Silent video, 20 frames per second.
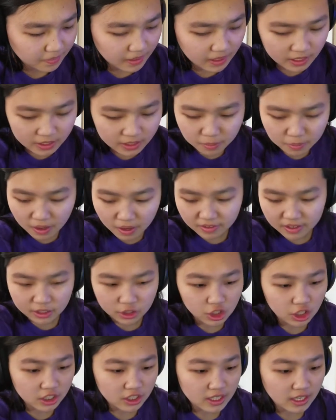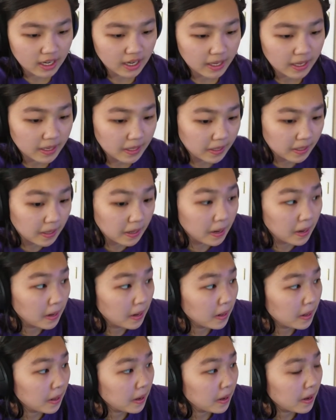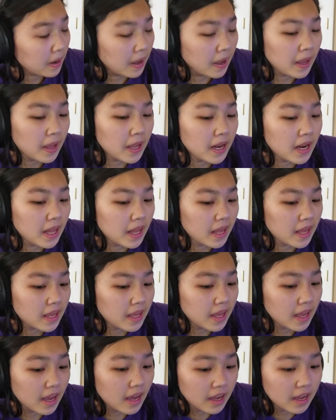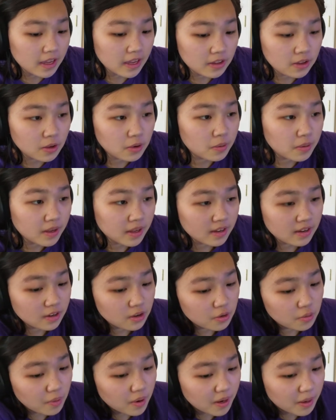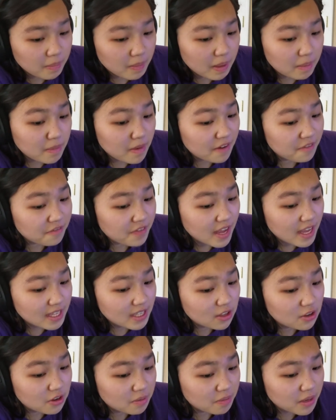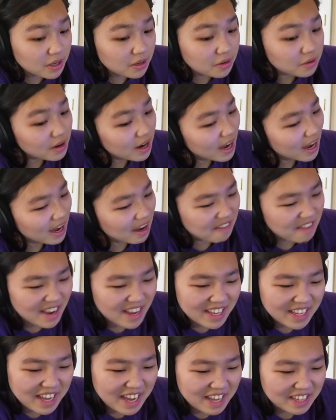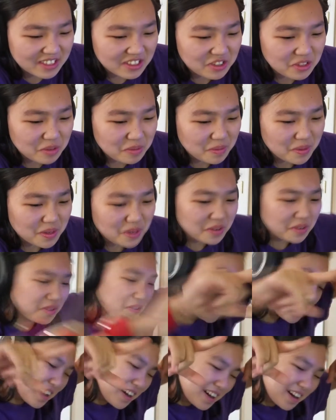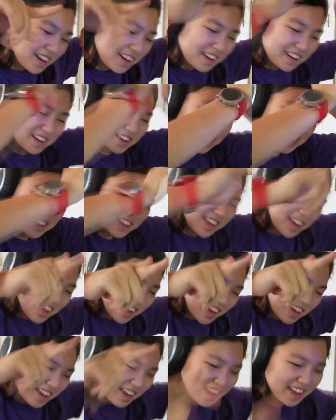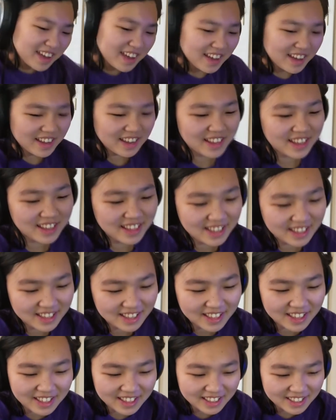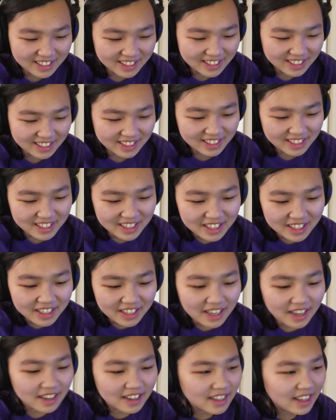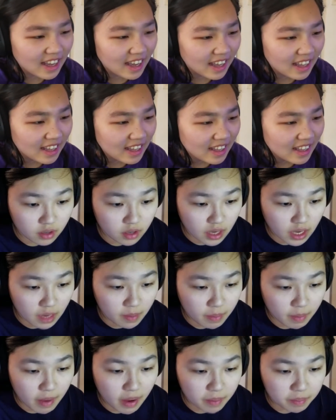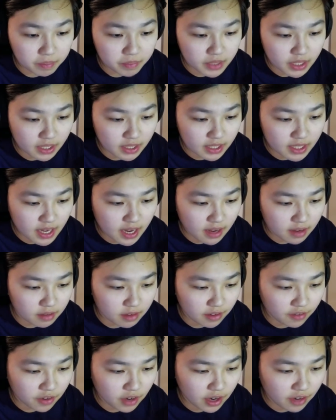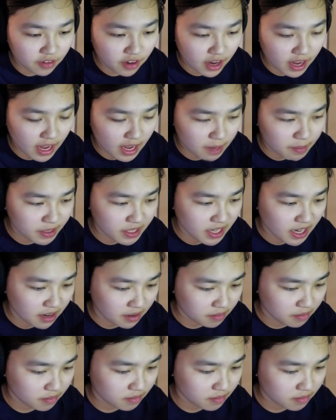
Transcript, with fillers: I should probably adjust the light. Uh, hey light, how you doing? You wanna make my face look blue? Oh, I got you, boo. Oh yeah. Okay. Up, up, up, down, down, left, right, left, right, A B sharp.